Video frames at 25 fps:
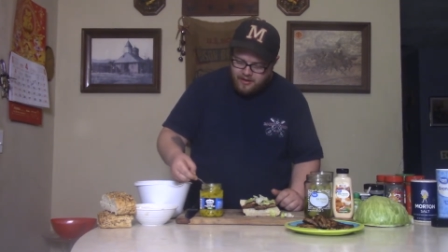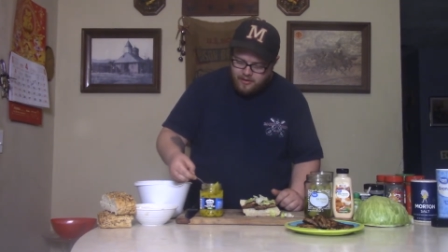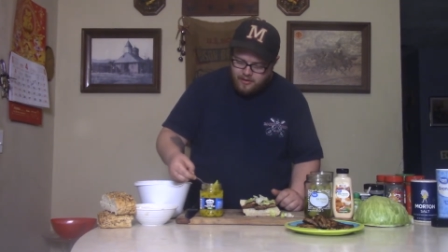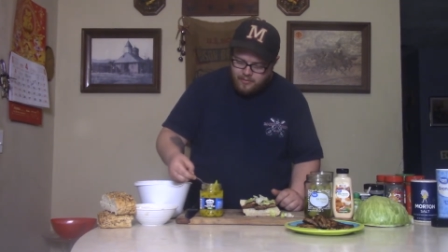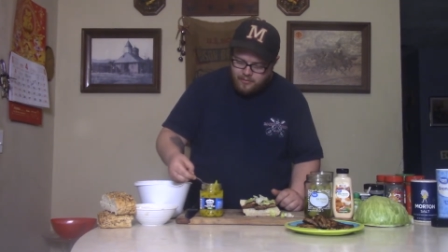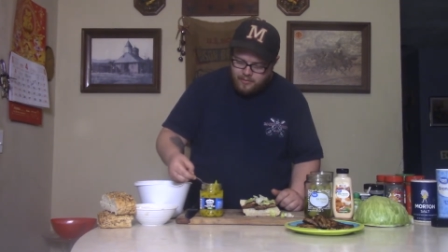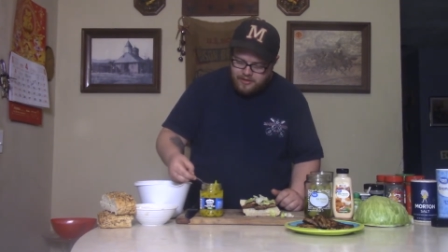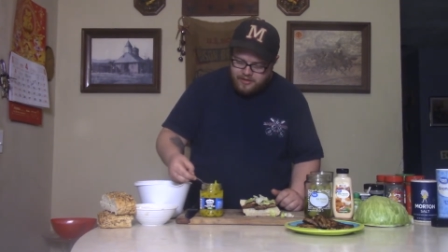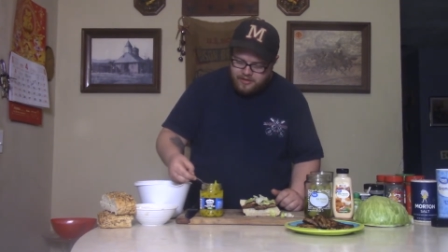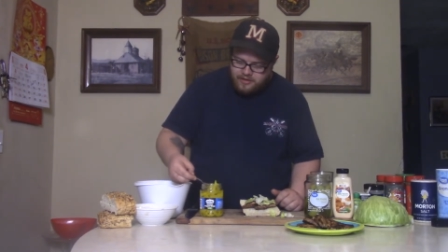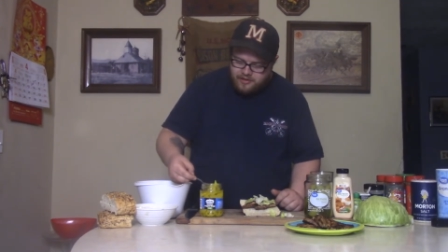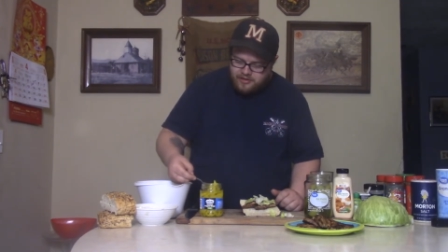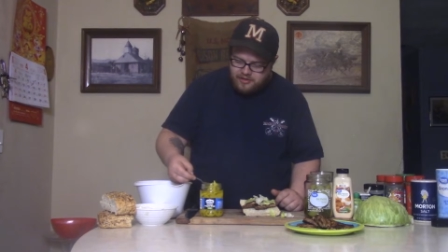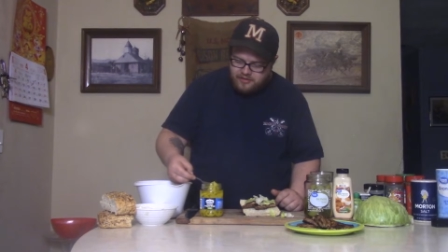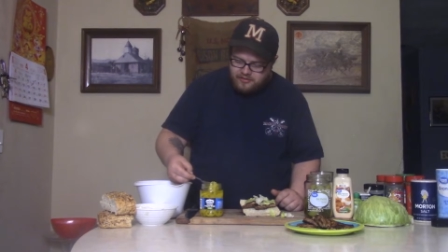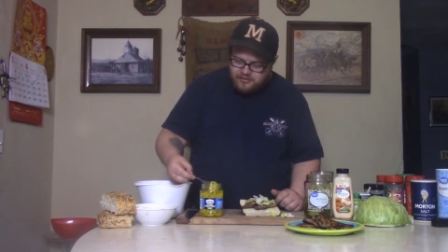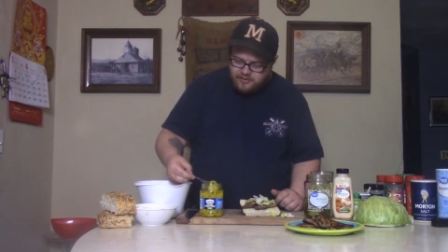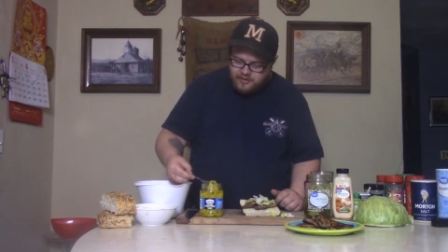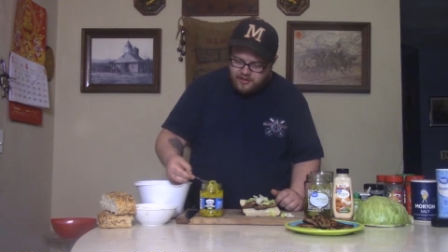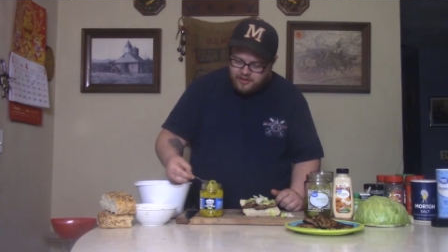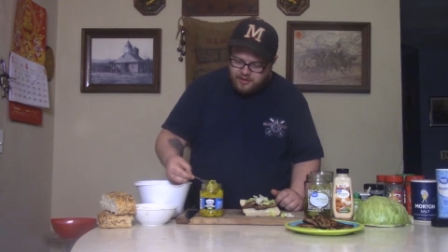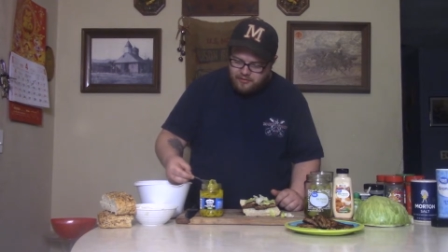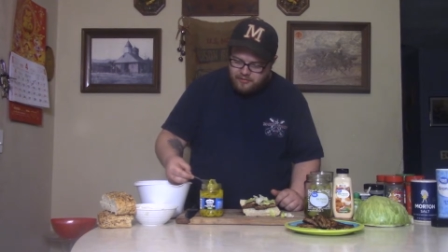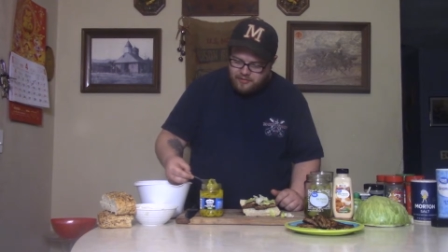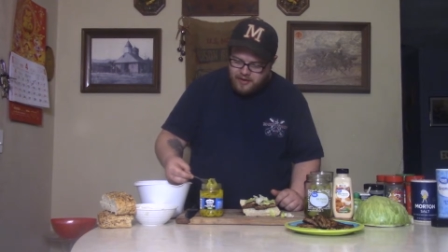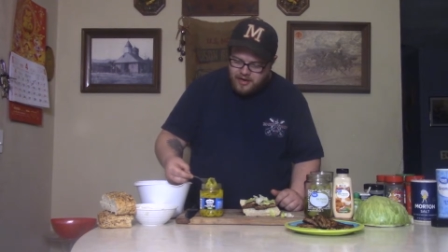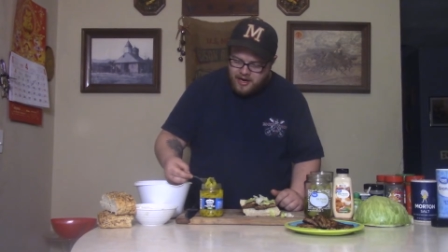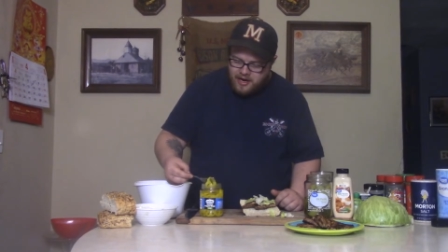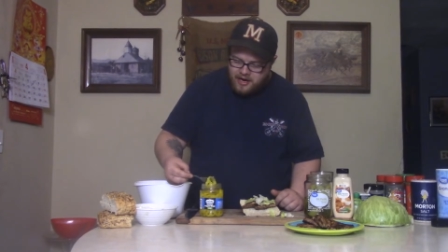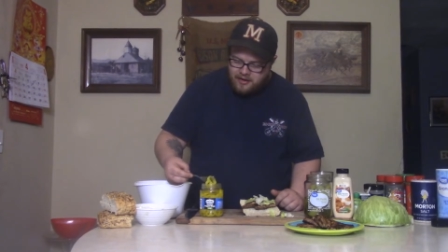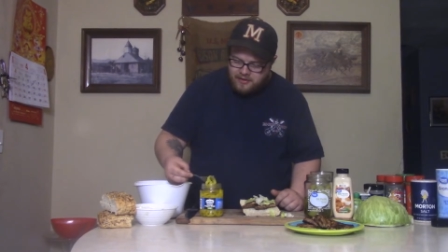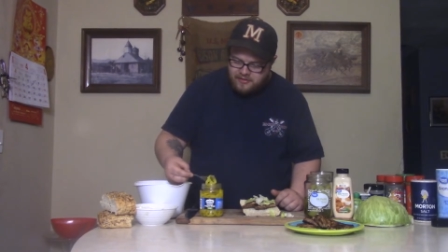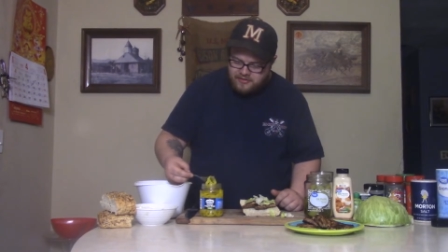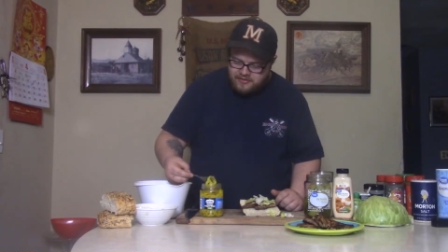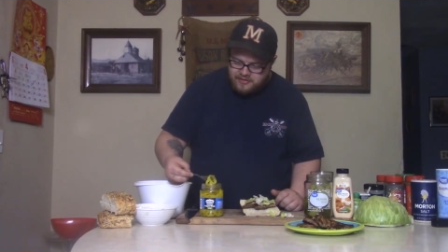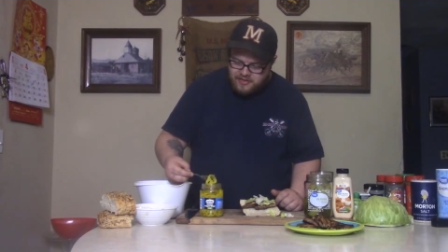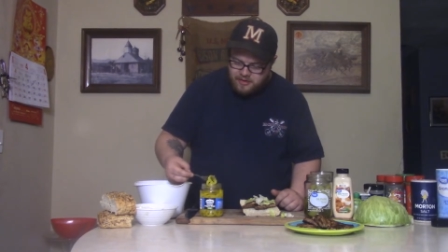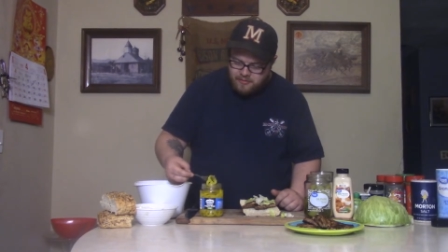when you're just looking around
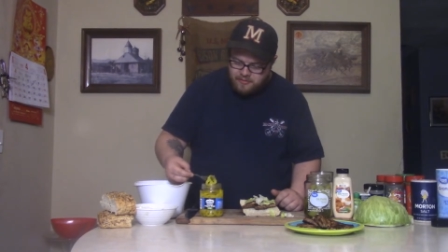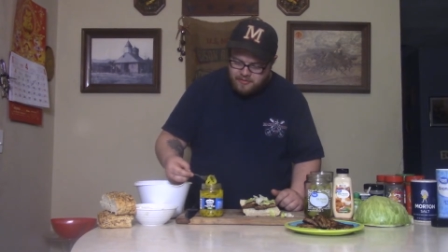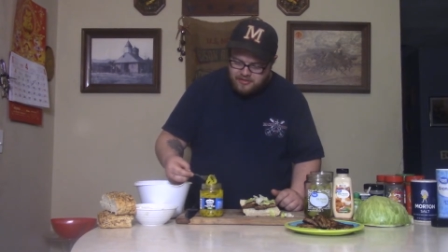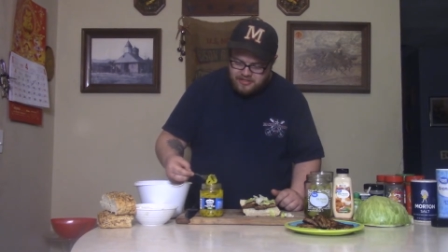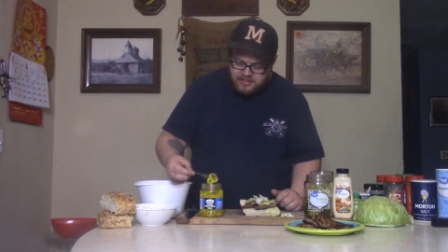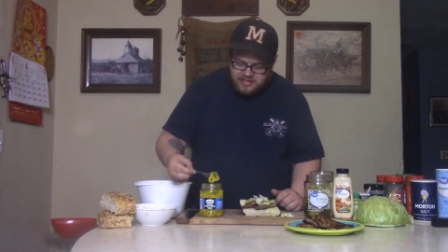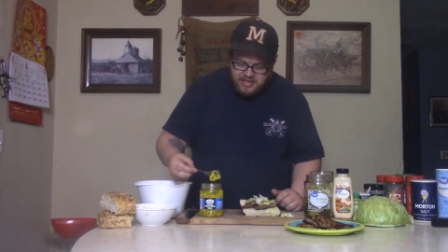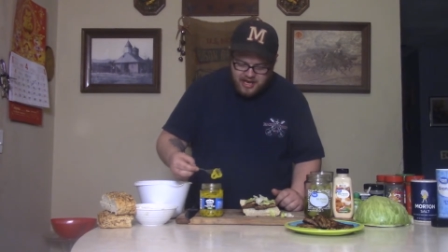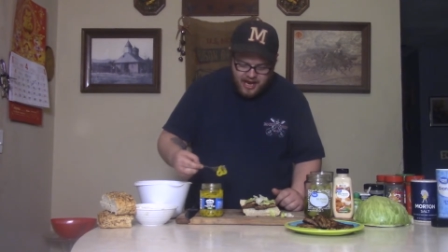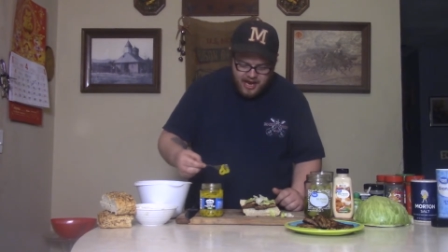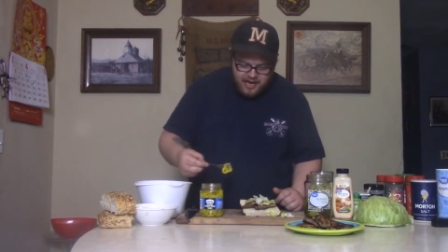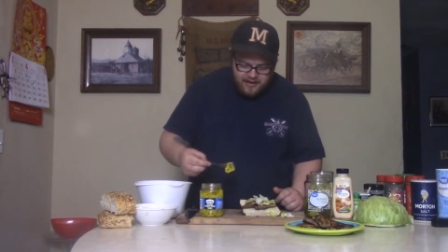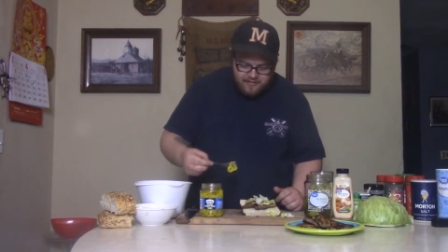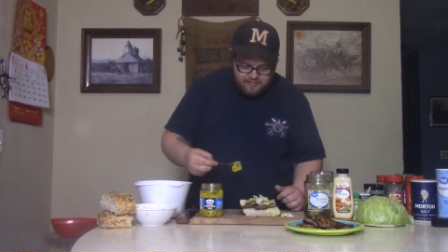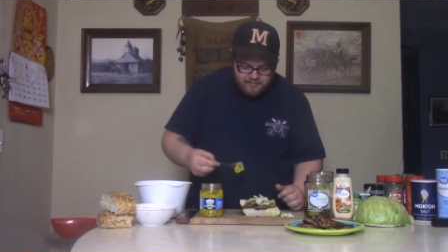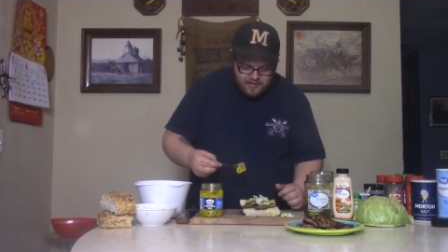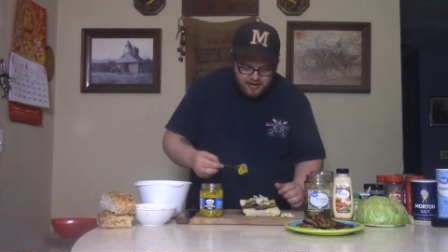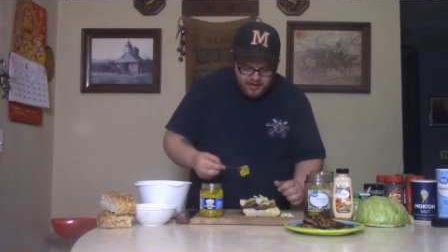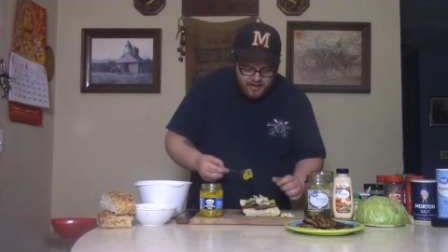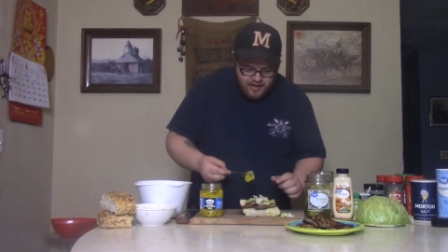and seeing what you got